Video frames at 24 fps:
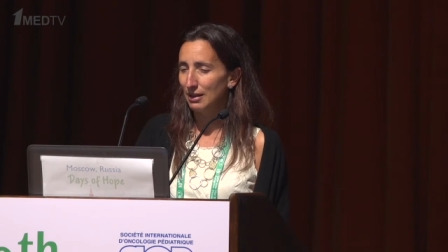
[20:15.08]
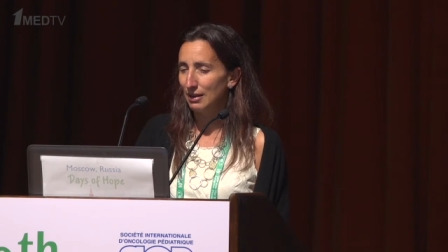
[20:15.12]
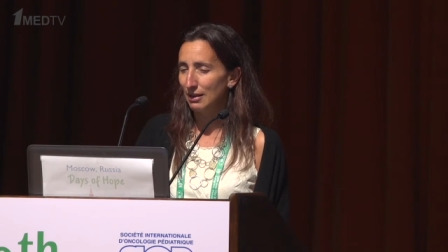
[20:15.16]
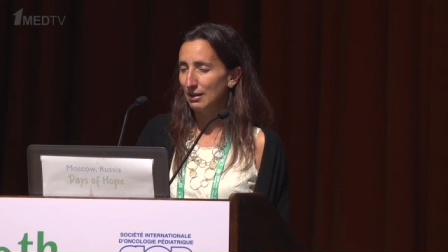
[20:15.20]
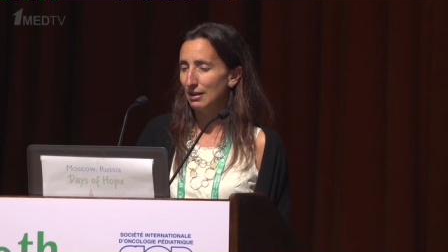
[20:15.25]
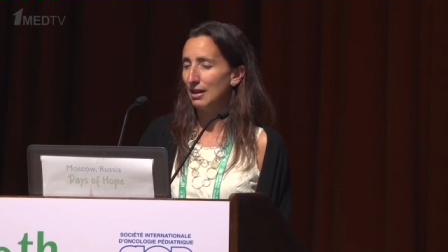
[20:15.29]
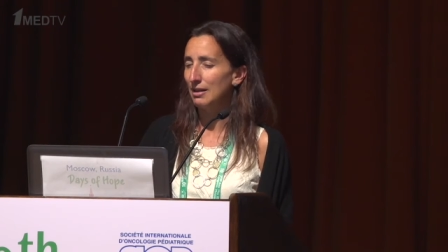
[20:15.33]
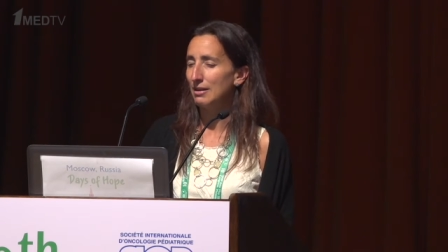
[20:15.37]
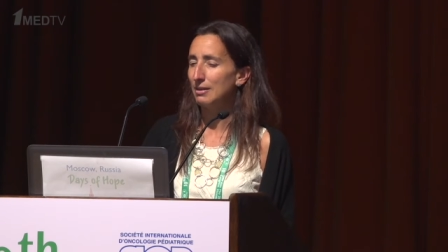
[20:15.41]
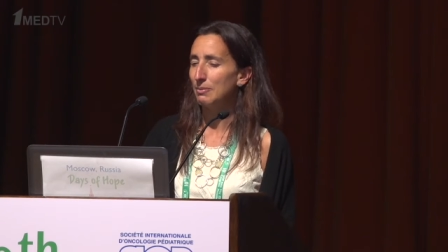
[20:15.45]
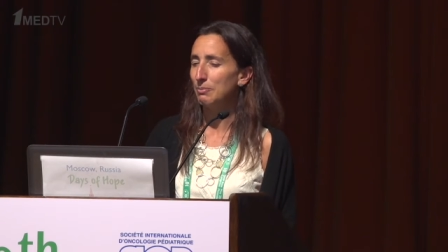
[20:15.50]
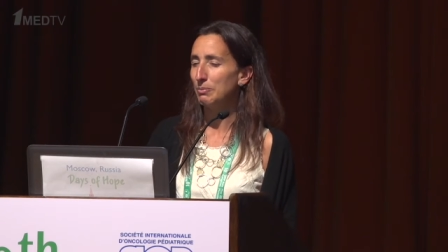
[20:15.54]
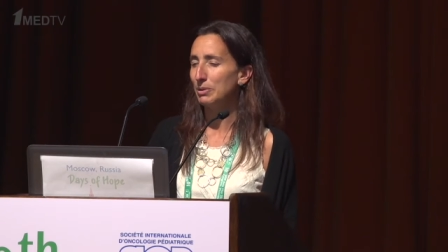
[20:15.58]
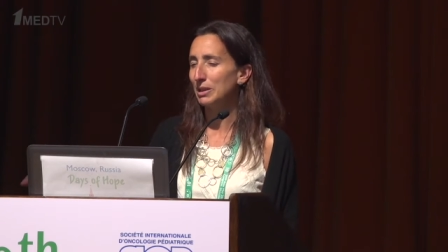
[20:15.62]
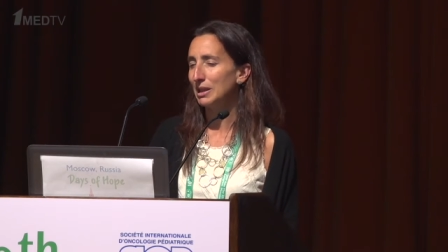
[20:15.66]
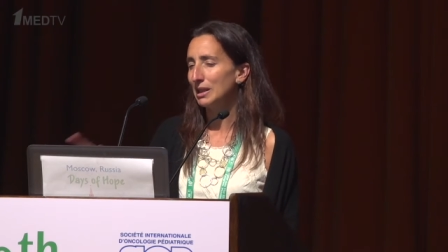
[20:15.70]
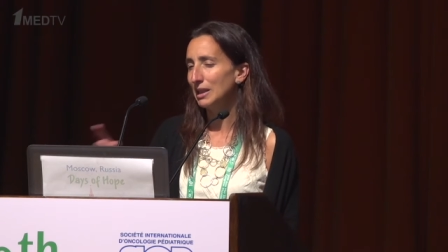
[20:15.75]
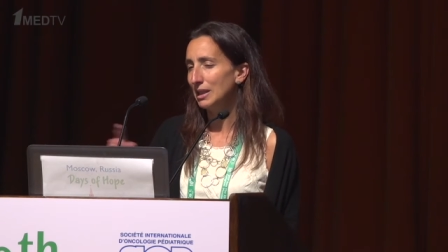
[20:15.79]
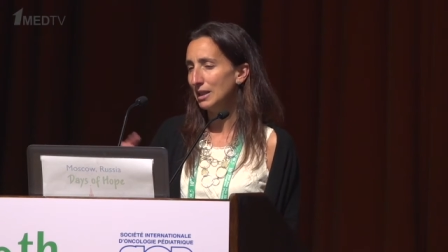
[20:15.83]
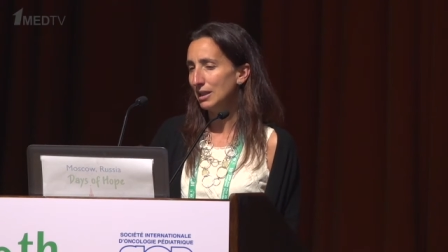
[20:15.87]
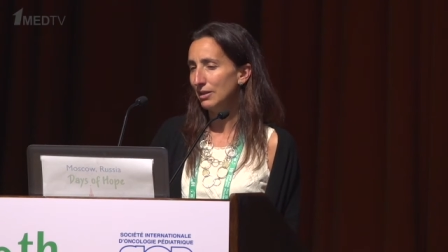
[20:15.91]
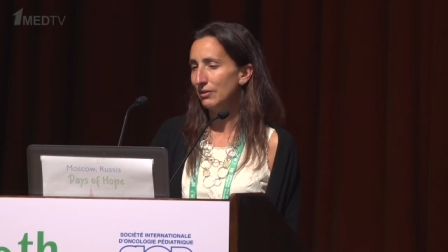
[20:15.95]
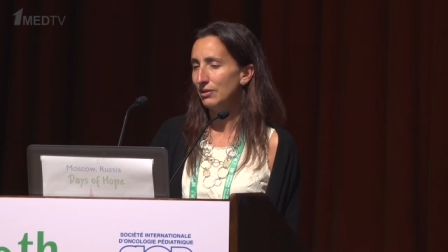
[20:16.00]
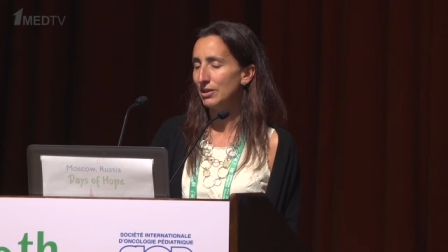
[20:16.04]
I
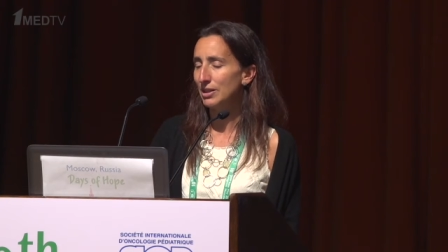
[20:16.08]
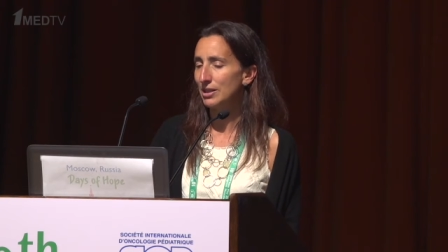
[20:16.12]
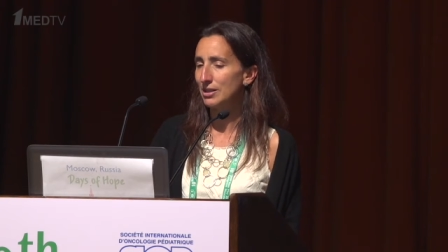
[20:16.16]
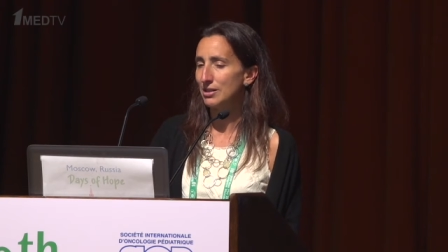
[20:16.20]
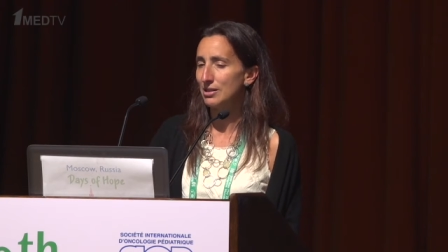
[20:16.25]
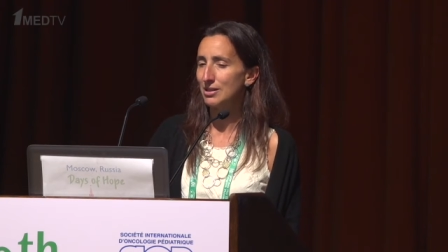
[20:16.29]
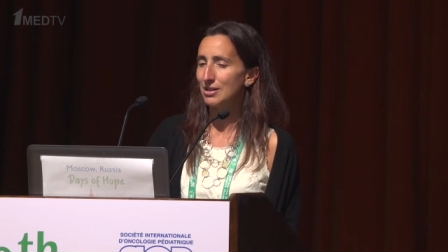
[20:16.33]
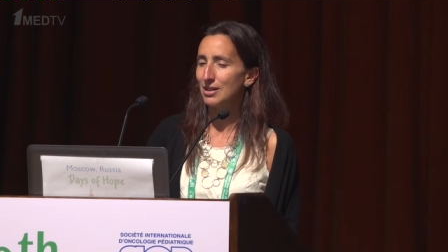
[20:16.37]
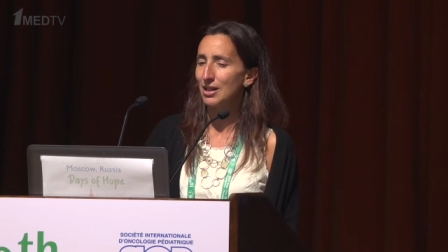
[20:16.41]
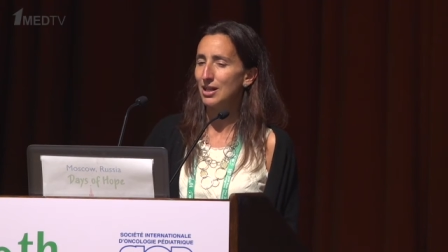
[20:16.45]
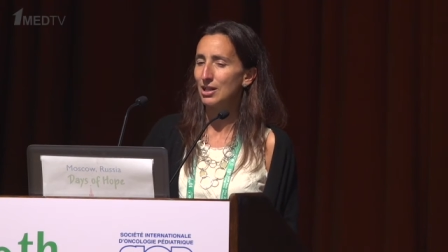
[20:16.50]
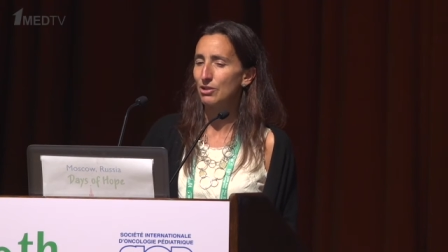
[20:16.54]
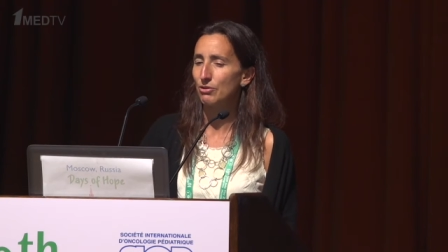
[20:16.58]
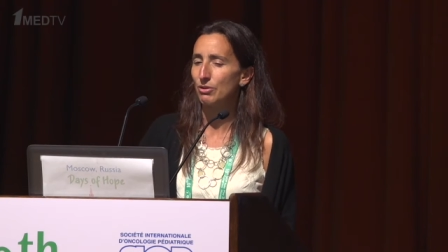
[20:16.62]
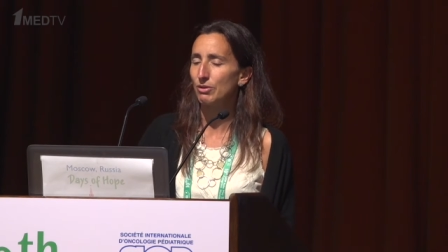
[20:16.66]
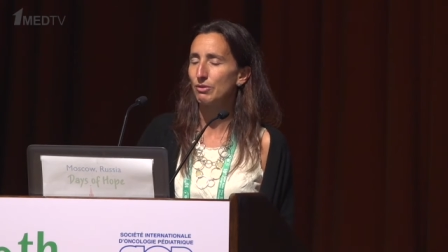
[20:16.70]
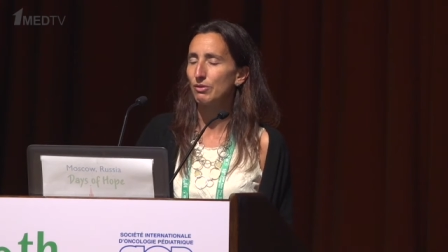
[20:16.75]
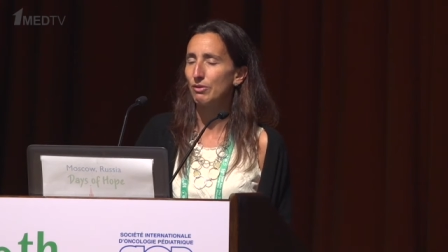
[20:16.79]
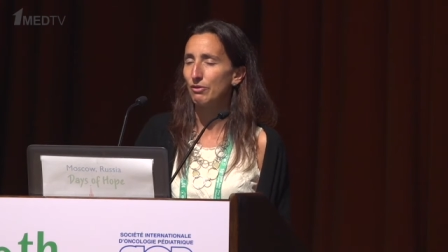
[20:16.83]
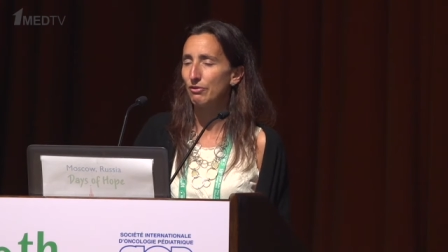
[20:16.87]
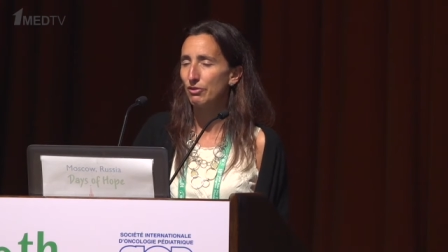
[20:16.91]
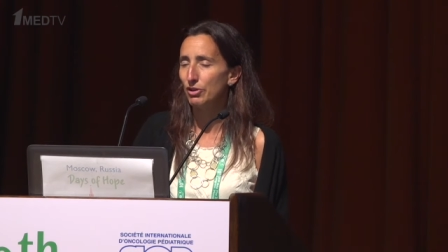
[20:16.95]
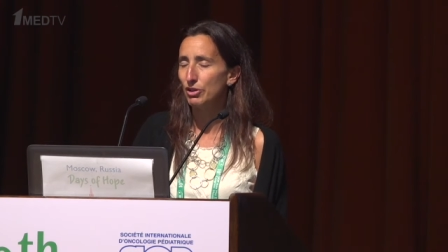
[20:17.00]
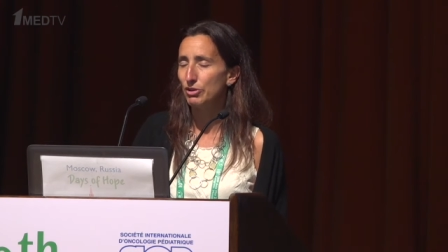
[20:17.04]
believe this Cochrane
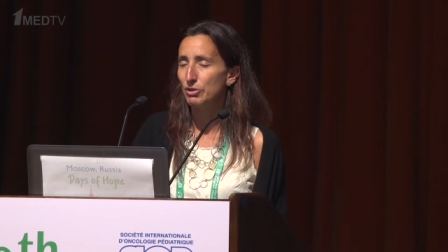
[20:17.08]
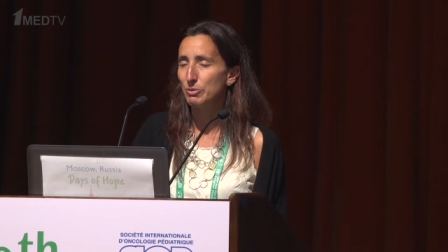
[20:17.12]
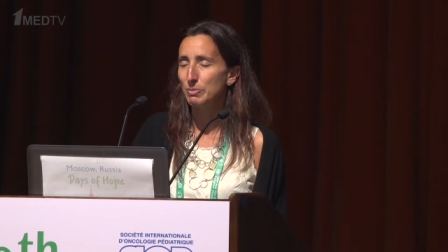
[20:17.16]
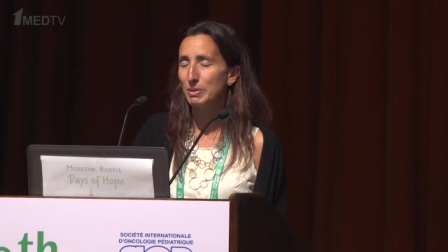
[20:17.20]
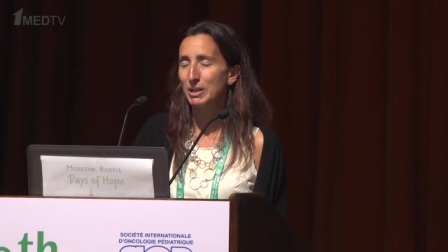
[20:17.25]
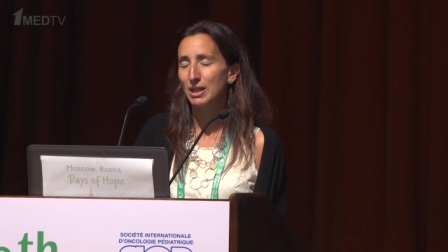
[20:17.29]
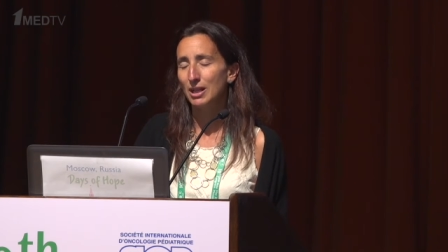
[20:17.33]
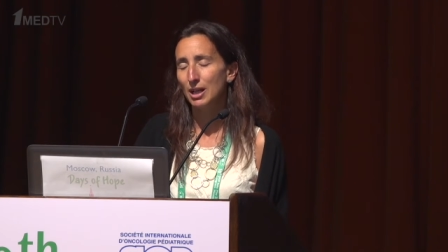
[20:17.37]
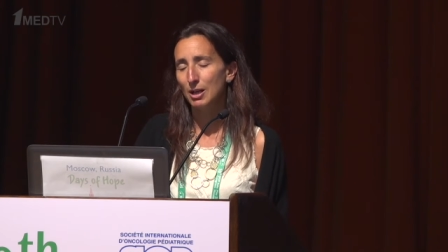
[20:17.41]
review is being